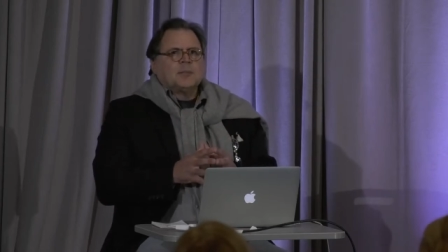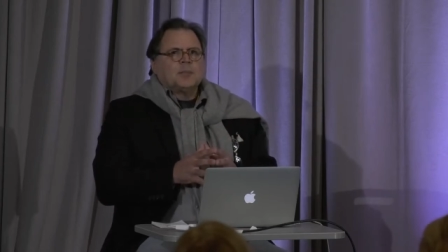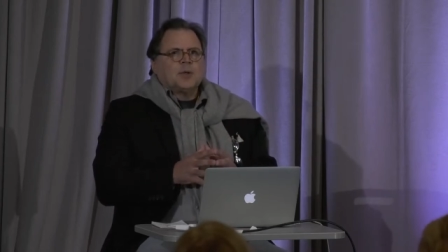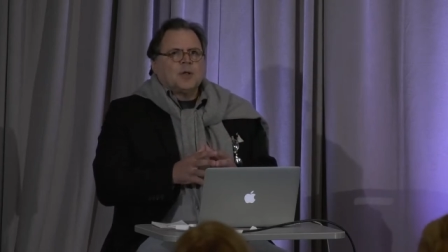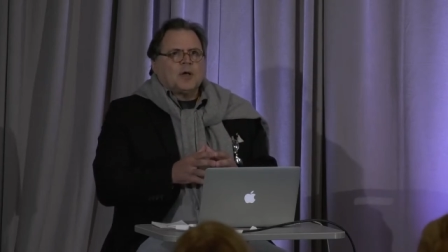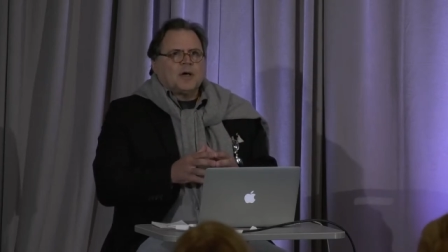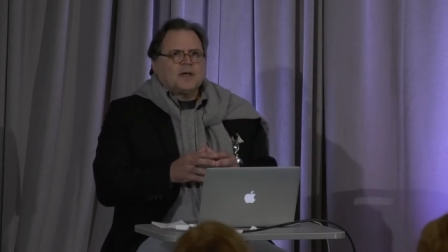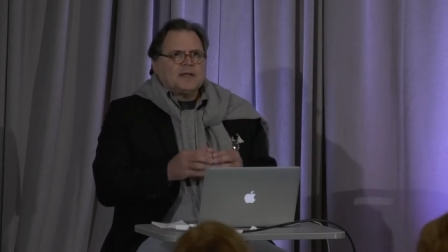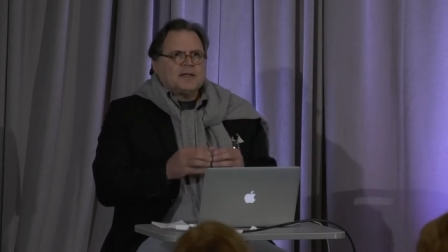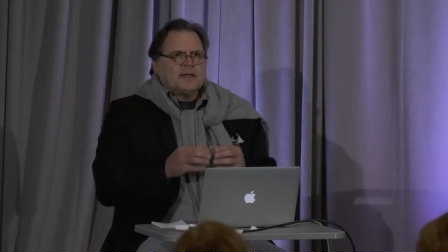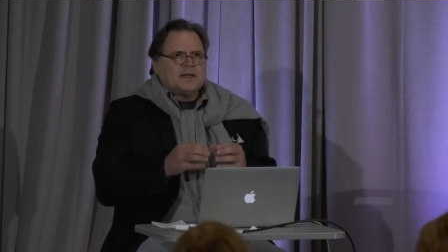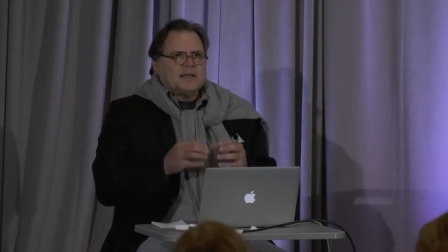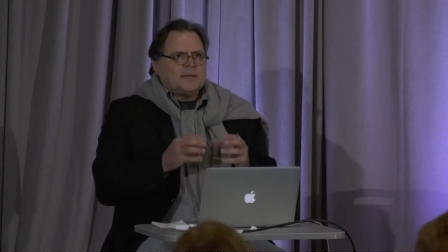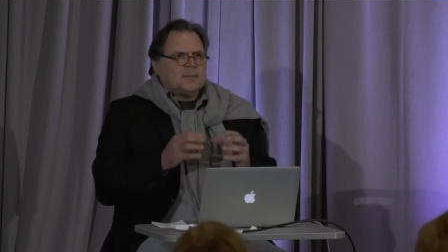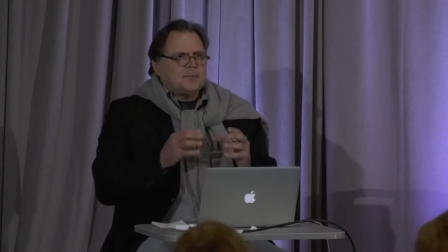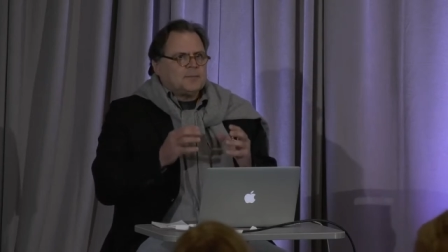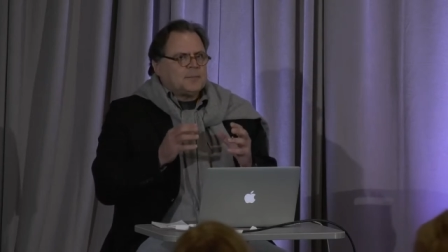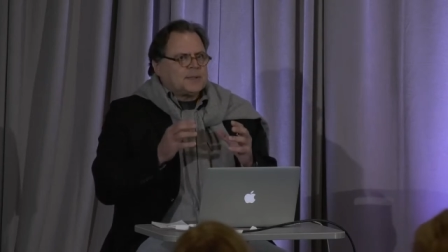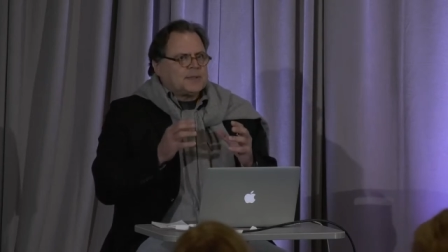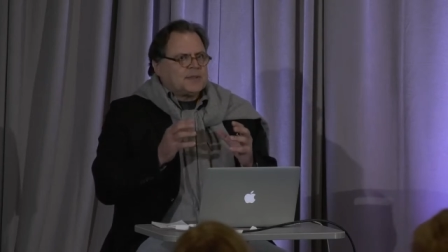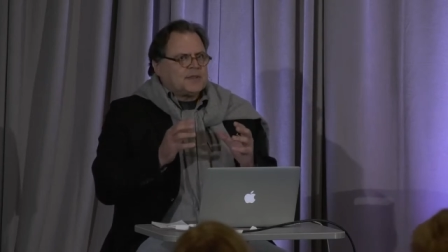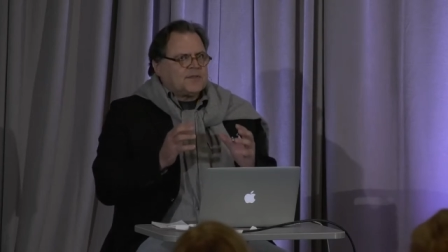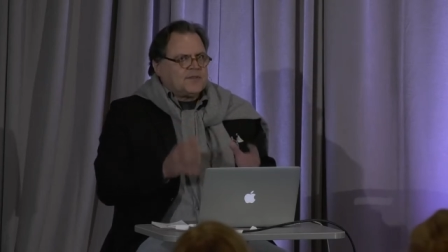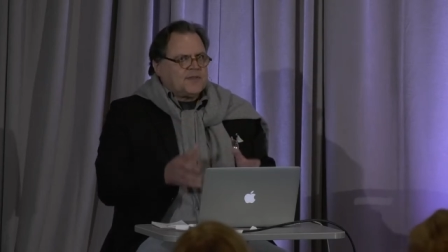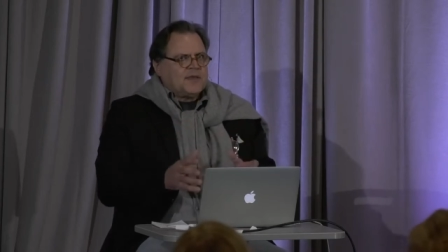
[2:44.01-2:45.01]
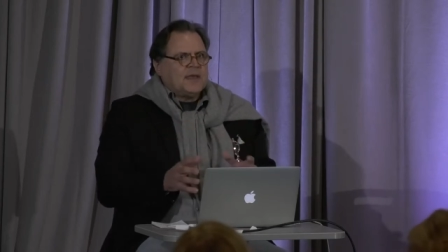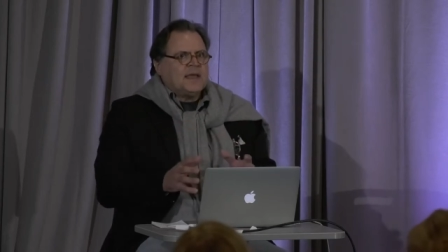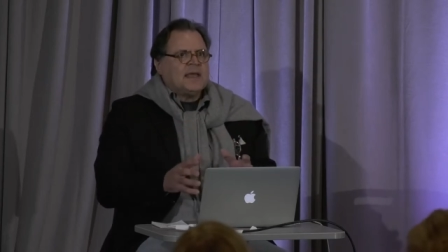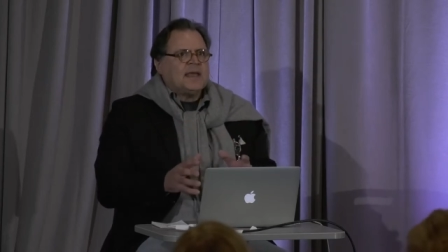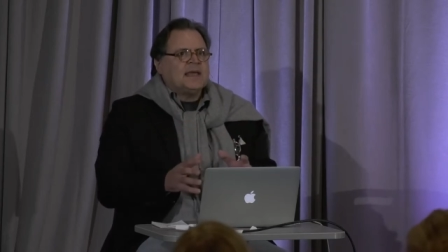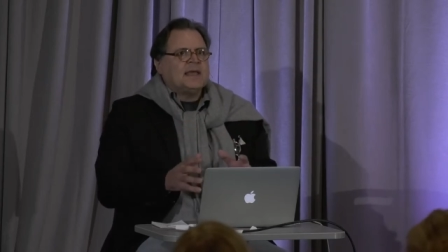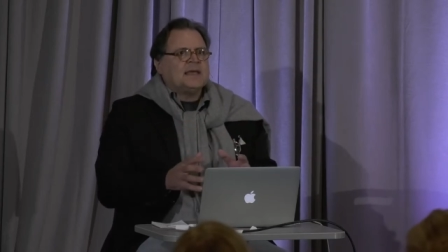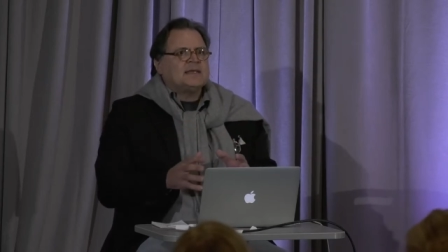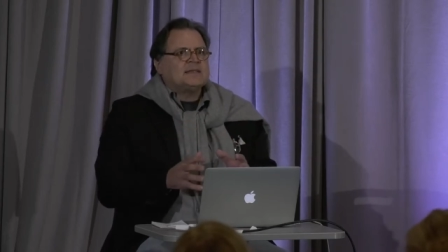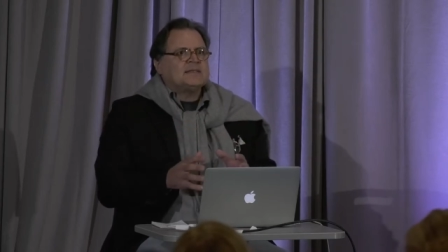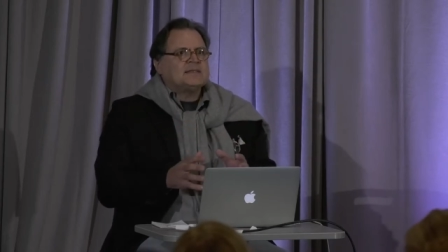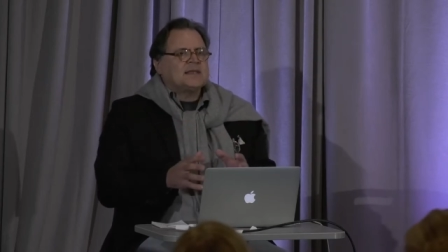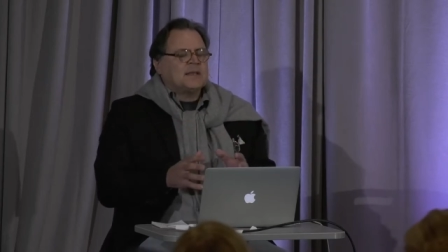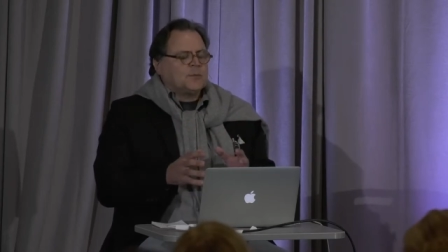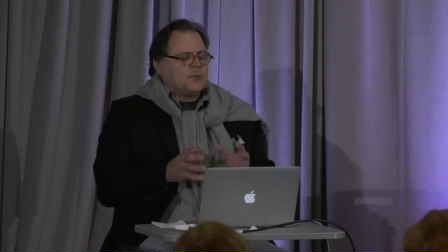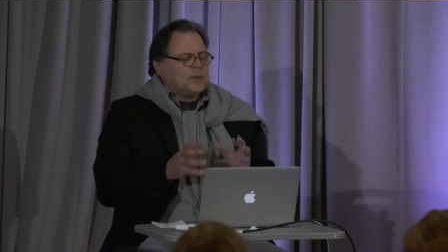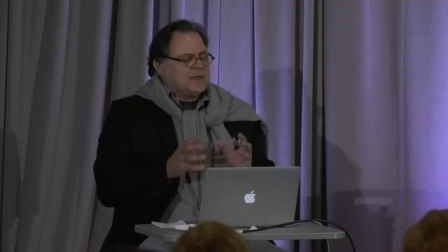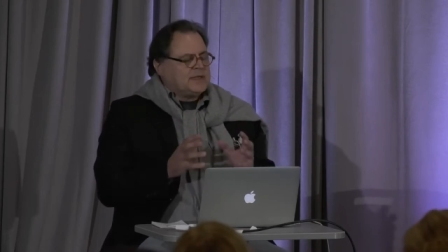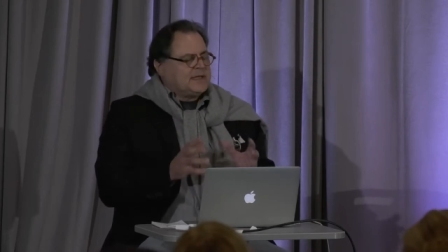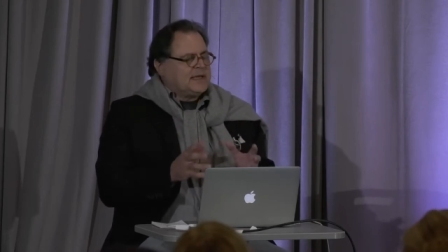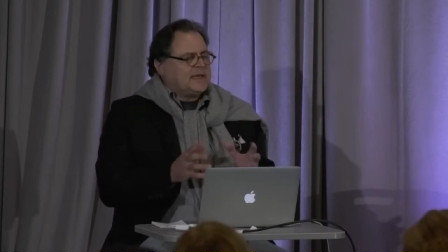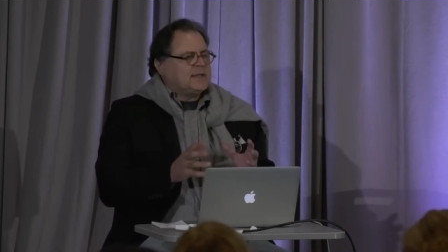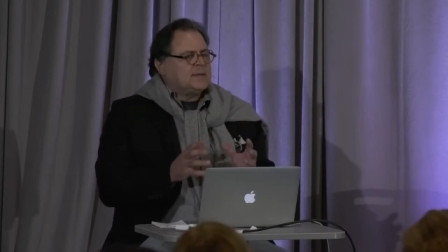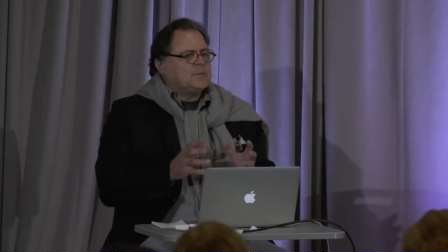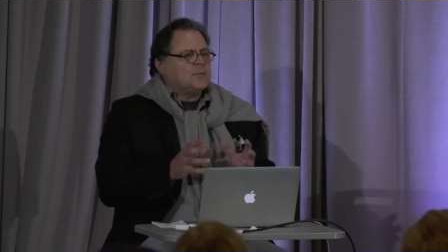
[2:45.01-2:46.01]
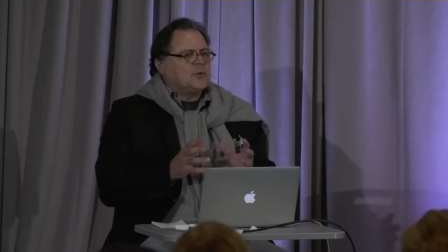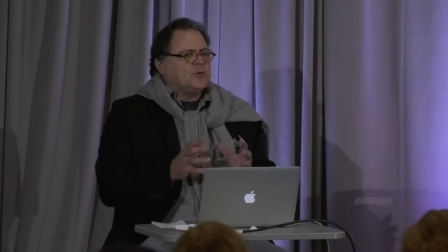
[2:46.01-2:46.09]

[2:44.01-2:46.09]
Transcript: applauded it, but the thing is that we didn't